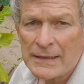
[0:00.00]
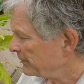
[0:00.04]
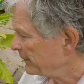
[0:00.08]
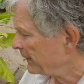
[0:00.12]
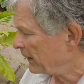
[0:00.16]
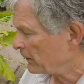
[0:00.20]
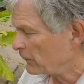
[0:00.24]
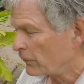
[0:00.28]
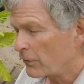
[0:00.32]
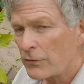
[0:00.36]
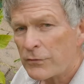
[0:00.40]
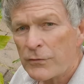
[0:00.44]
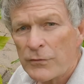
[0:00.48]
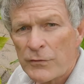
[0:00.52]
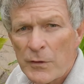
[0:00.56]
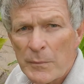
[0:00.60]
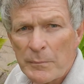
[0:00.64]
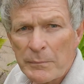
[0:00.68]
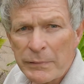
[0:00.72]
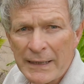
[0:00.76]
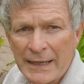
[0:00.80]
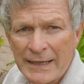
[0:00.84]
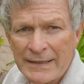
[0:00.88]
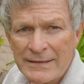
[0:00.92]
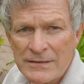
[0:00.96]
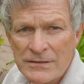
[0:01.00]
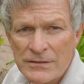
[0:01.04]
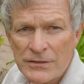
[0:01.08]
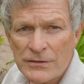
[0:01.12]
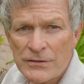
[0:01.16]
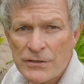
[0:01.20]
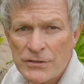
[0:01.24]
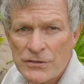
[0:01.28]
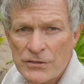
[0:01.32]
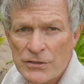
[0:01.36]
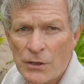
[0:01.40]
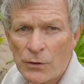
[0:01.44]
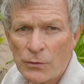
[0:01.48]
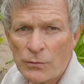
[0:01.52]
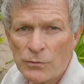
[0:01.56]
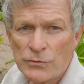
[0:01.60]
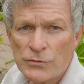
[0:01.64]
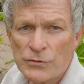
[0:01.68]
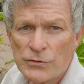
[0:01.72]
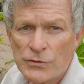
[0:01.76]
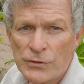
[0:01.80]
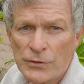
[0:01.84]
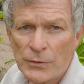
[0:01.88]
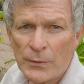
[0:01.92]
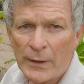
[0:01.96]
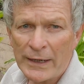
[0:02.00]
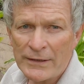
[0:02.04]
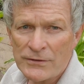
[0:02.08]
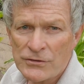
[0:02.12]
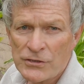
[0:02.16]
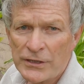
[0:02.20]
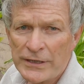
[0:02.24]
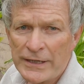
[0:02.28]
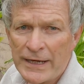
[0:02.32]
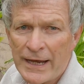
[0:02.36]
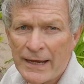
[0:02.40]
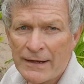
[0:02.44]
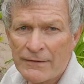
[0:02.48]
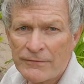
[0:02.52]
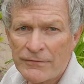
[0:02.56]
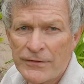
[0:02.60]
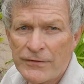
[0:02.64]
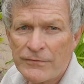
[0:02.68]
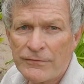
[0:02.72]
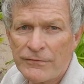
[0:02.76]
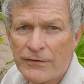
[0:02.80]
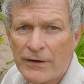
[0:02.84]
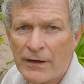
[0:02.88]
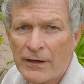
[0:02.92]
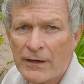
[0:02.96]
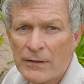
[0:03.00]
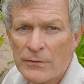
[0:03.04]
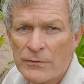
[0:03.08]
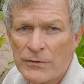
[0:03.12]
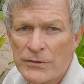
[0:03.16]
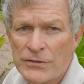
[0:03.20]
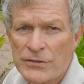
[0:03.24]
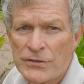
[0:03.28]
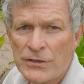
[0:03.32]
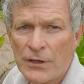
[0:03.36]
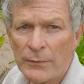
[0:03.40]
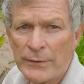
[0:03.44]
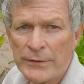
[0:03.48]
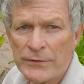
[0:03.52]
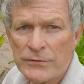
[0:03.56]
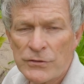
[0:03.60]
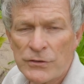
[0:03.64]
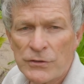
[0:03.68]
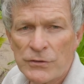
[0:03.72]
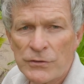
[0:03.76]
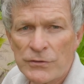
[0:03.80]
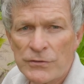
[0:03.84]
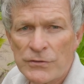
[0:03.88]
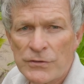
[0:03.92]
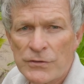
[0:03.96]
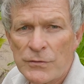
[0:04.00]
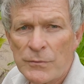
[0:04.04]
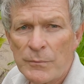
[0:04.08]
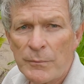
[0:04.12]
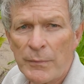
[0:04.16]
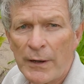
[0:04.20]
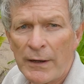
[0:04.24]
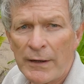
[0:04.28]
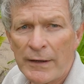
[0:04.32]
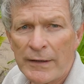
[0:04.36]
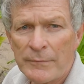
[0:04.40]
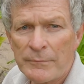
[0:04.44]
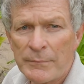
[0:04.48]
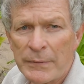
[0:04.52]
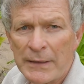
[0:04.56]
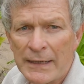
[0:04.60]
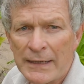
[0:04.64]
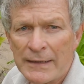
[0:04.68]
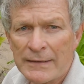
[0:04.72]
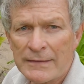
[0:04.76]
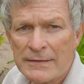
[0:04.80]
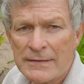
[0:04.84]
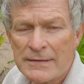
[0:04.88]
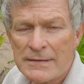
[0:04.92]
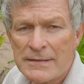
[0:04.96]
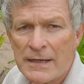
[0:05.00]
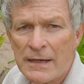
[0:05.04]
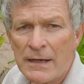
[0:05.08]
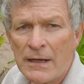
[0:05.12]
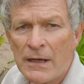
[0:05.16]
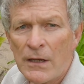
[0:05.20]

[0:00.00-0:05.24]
A lot of the plants that are sold do actually have the virus, so it's good to buy plants